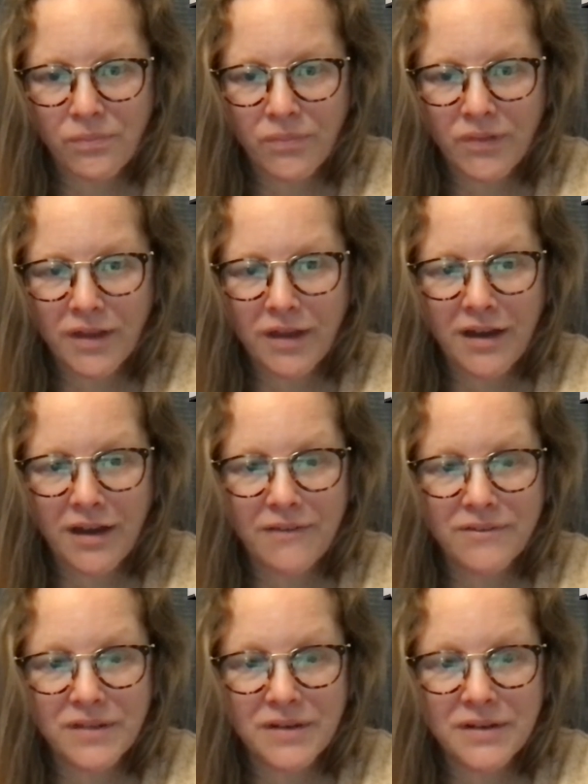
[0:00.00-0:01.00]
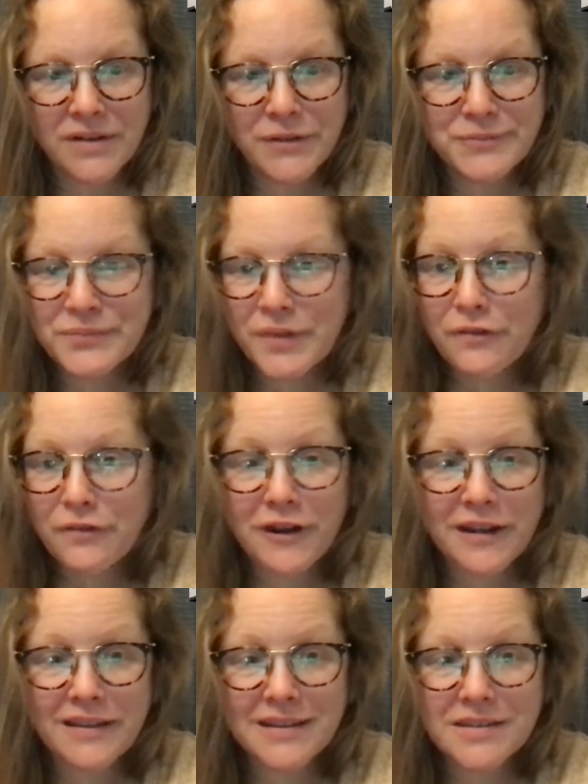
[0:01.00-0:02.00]
Yeah.
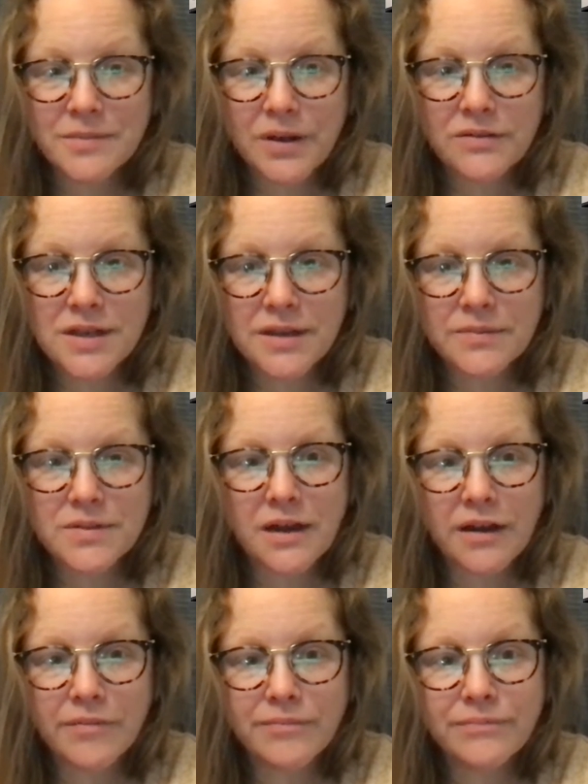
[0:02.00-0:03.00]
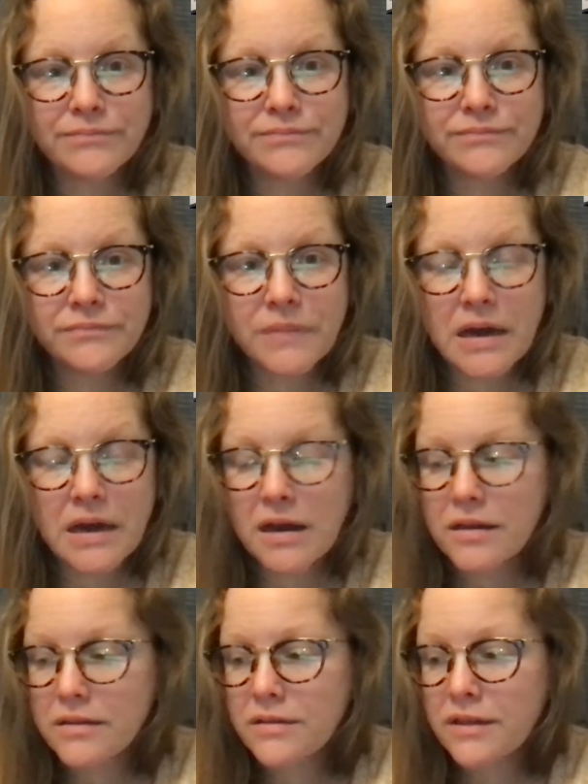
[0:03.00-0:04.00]
Frankly, it's about damn time.
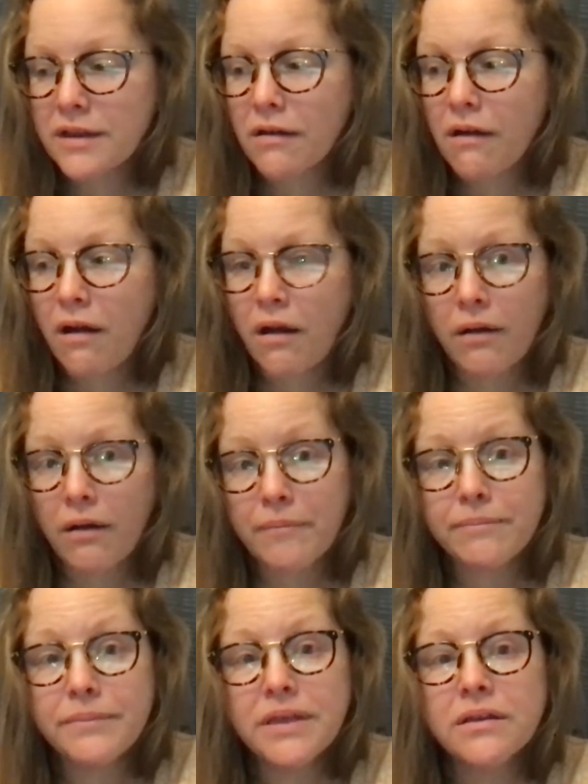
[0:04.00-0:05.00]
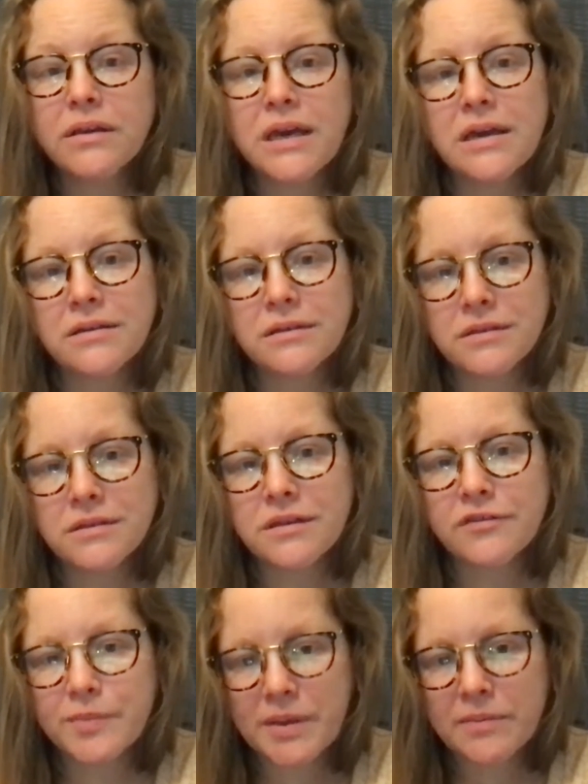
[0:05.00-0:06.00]
There are millions
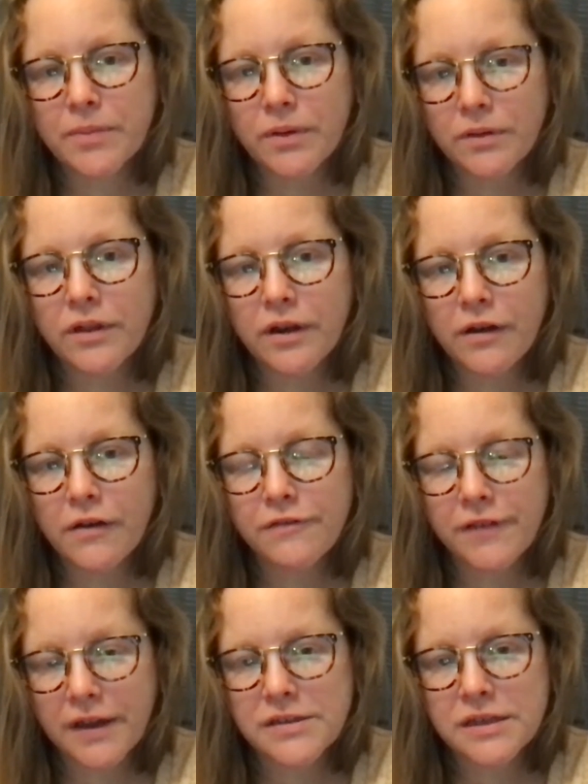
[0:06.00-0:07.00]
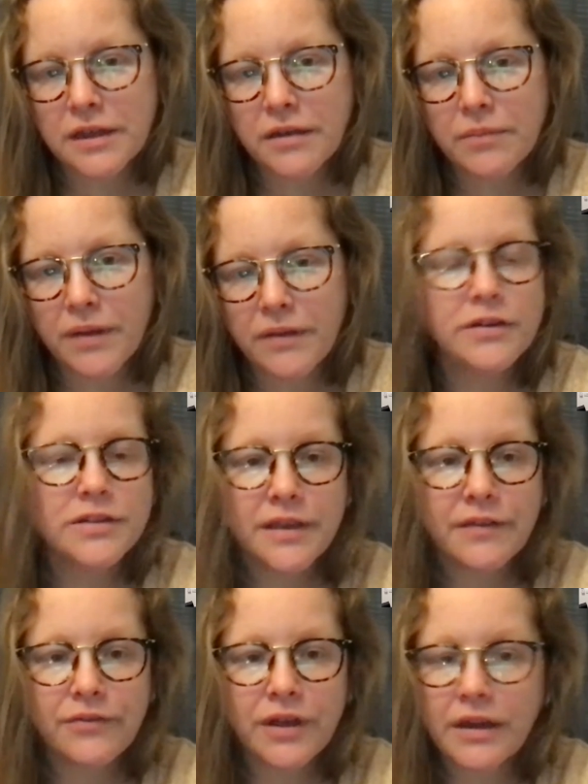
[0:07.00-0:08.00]
of people that are affected by their
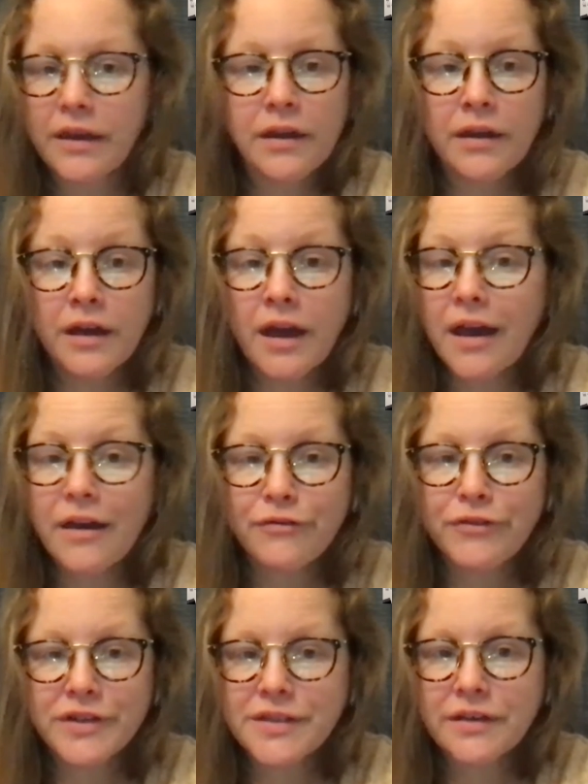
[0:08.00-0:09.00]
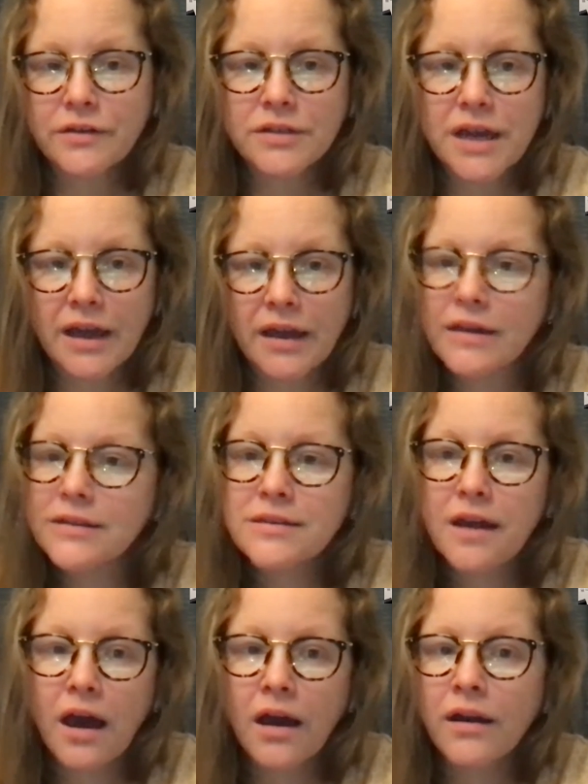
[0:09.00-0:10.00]
safety every single day. It's
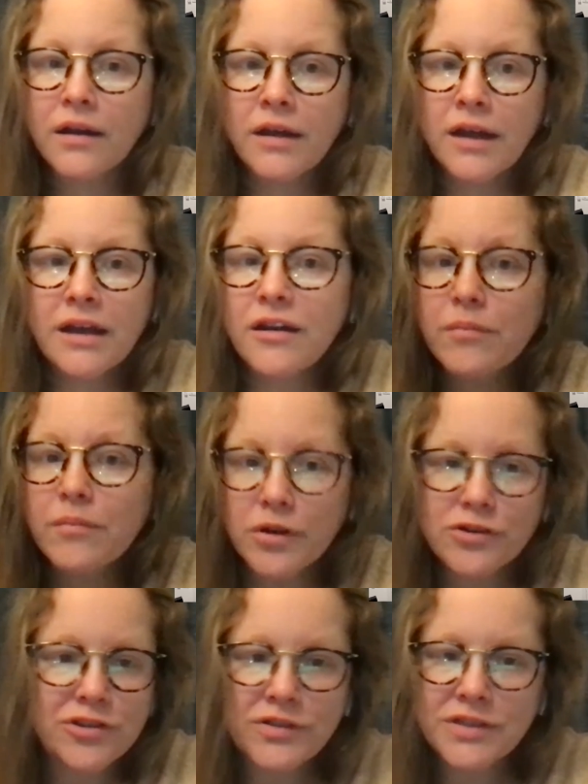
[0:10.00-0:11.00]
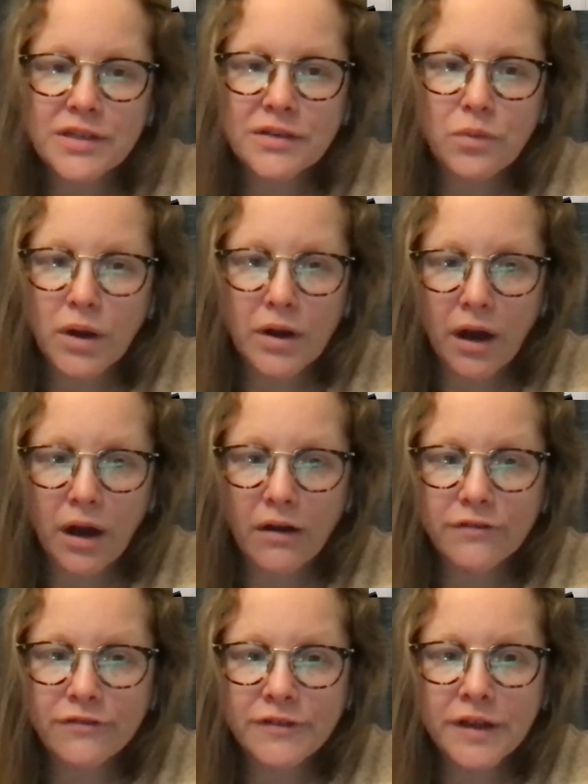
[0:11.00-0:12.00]
not an emergency one-off.
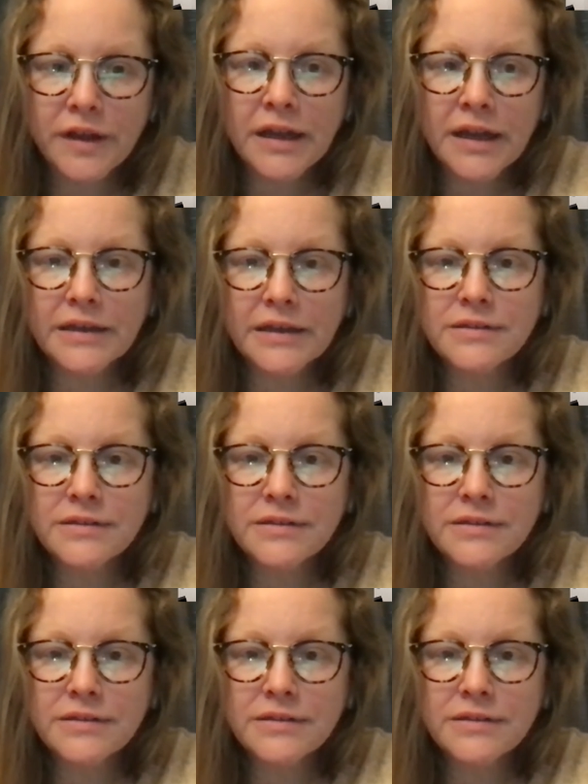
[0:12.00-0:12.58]
It's